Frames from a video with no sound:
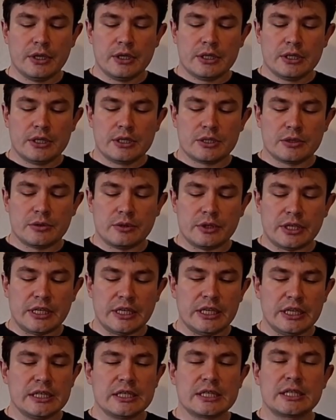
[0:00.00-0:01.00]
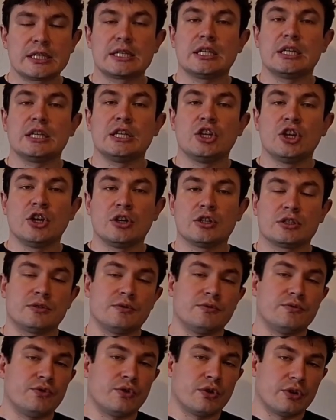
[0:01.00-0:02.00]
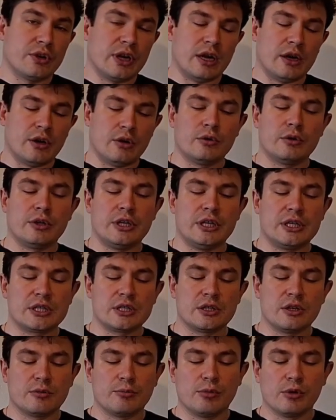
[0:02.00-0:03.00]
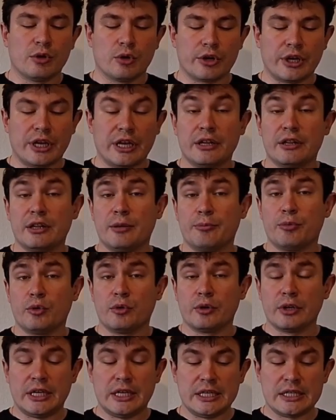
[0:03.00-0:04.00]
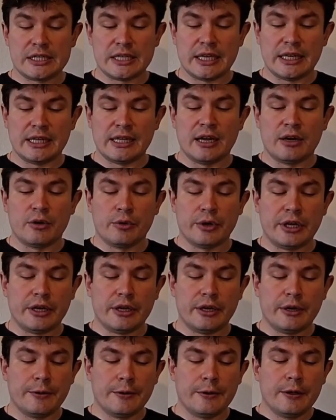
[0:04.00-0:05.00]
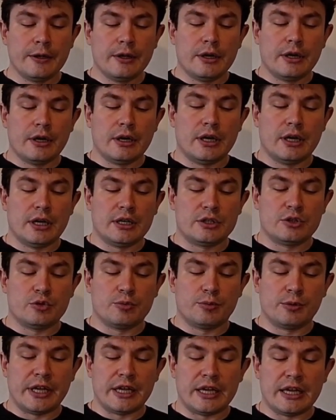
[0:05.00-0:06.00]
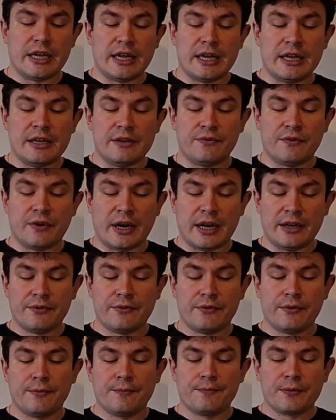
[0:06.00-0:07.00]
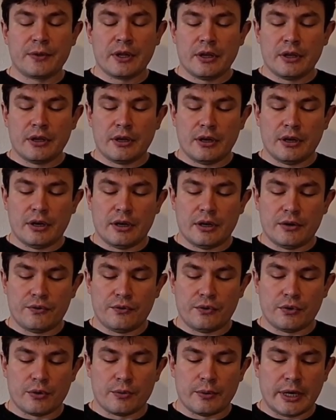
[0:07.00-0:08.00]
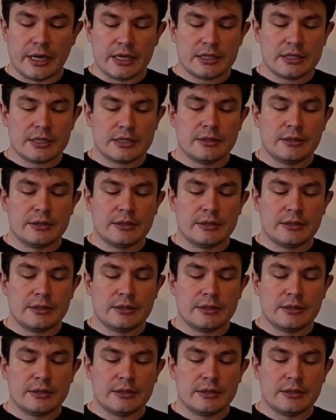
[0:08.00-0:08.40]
So he's not, for now, he's not blocking the pawn, he's allowing to play a5 for white.